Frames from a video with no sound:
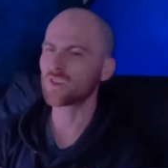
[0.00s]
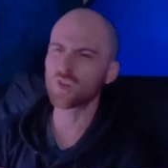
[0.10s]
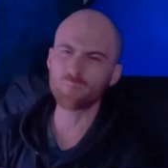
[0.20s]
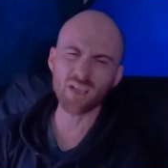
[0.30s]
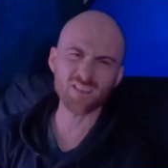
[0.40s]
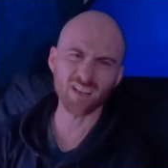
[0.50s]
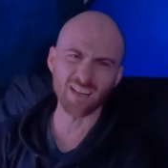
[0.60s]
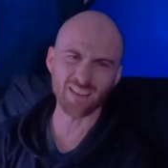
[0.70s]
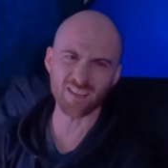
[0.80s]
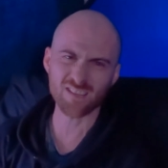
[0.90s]
So
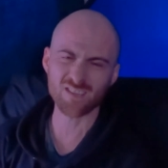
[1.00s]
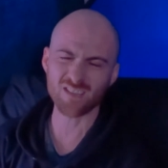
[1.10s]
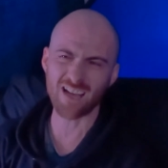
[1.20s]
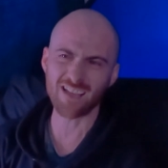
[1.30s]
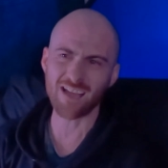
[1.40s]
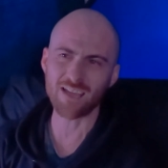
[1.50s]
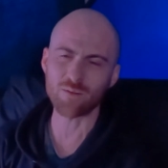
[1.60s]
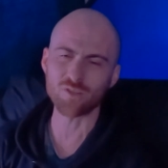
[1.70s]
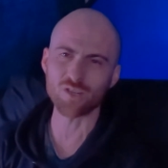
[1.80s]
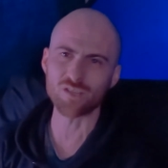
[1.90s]
basically, this I, I
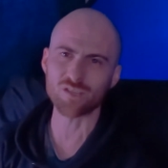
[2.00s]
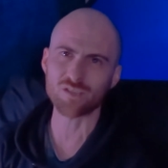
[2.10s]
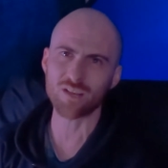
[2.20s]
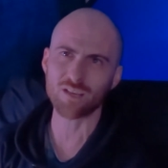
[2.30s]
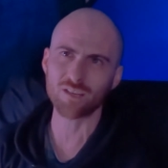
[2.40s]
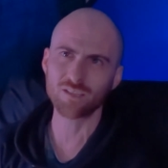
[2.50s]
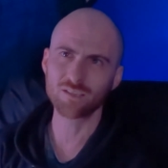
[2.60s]
get what she's like.